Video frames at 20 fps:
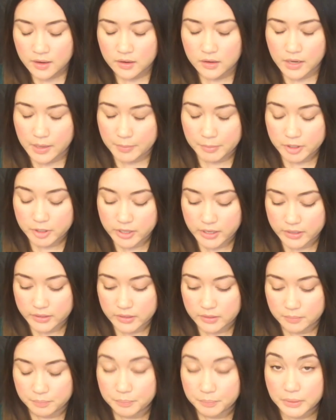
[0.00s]
I better not
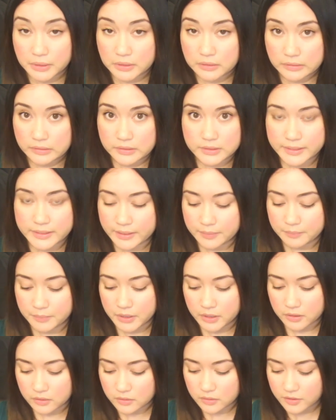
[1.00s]
get a bill in the damn
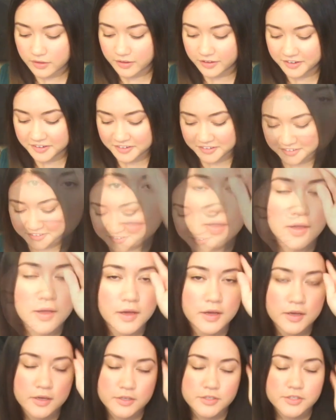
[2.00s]
mail.
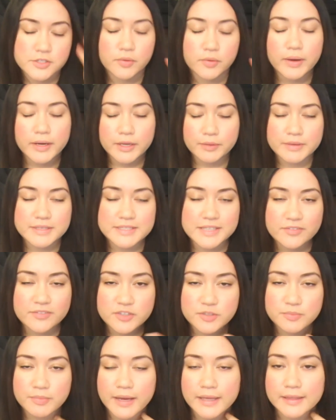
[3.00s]
So anyways,
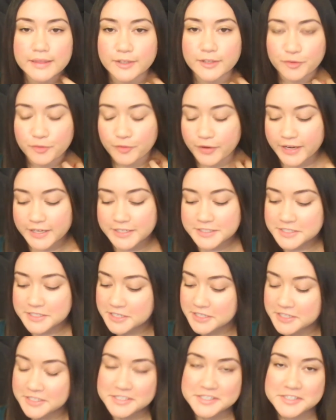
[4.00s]
after my little rant,
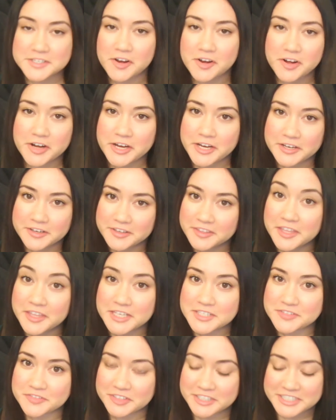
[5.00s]
sorry,
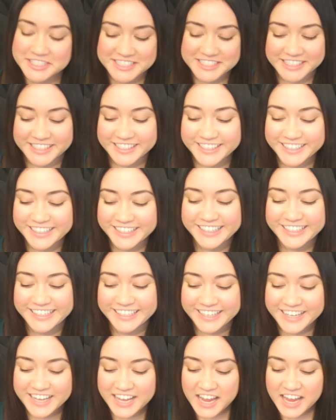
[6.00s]
thanks for listening.
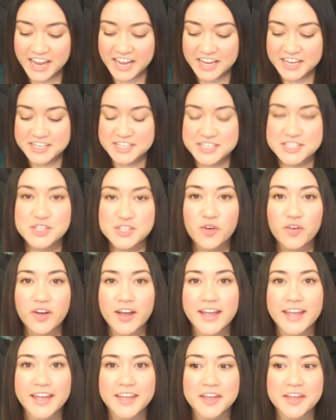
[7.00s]
So
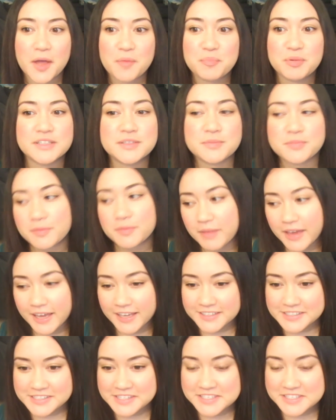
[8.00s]
I picked up the
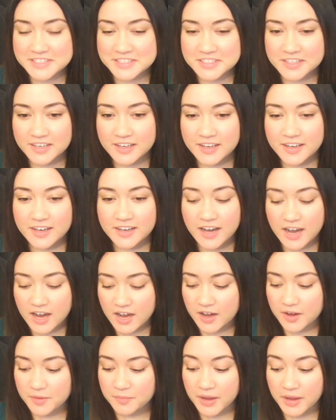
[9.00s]
meds,
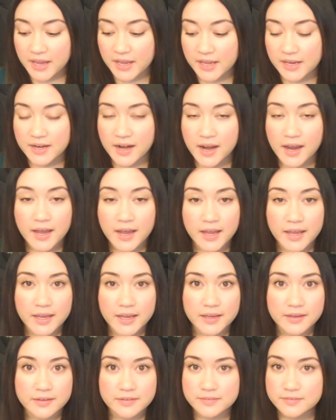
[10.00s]
and
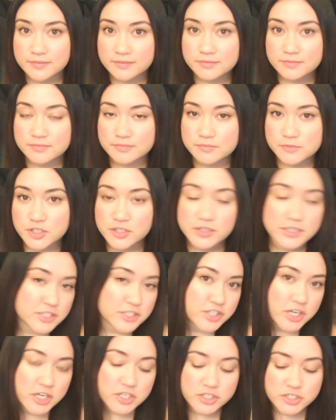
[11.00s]
I took the
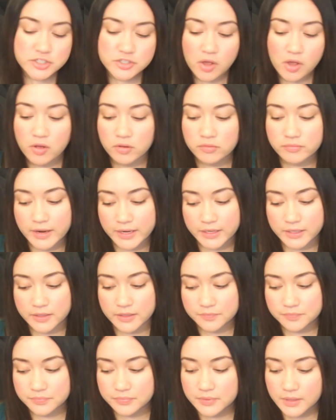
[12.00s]
injections
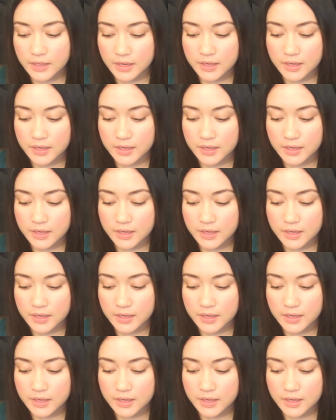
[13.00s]
already.